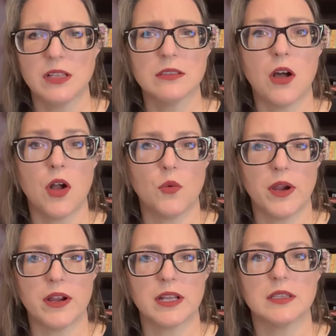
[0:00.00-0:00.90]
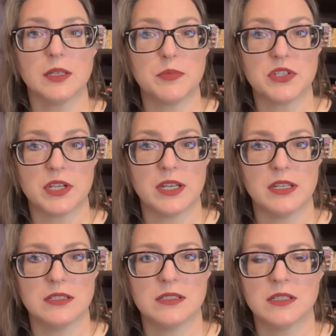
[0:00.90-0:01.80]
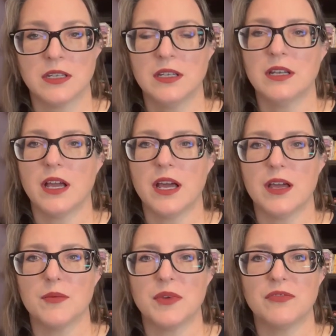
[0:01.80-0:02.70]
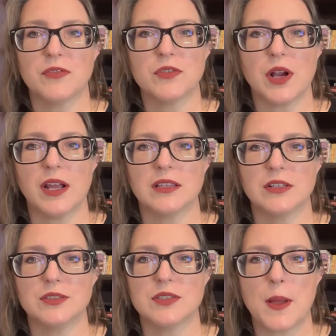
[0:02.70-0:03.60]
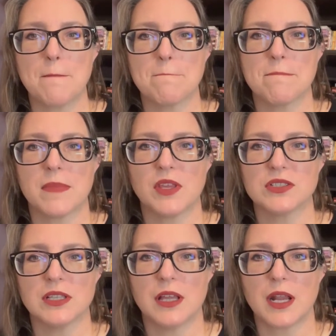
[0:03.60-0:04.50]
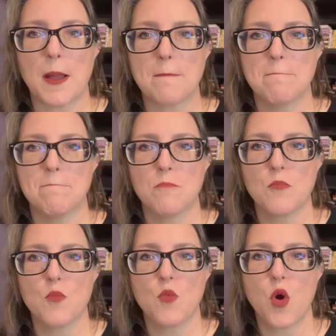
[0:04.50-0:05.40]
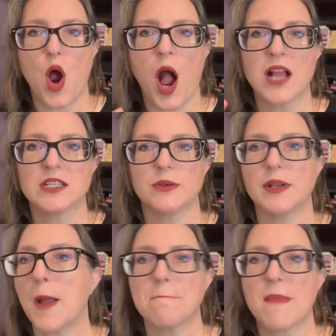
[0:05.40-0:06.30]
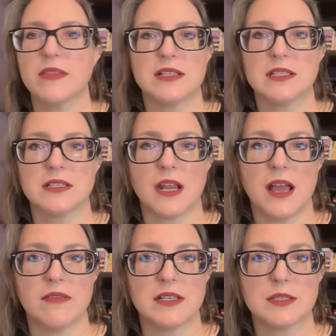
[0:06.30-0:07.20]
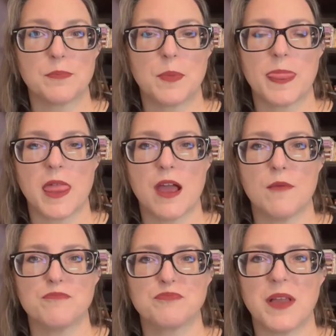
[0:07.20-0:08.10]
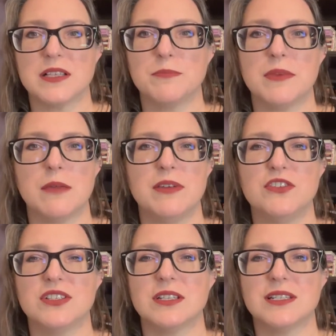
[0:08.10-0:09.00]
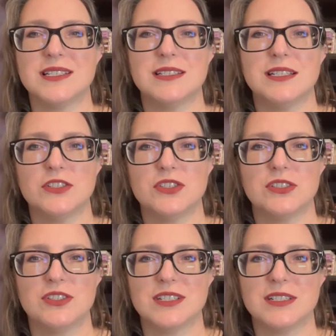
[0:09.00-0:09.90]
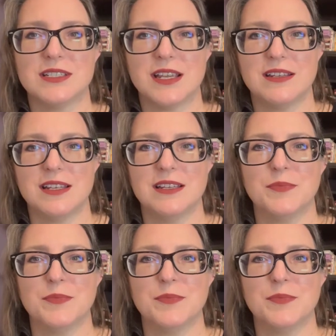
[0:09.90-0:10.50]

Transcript: long wearing lip shades. If you've tried those, there's a lot of mwah to it. This does not have this. Has maybe just a tiny,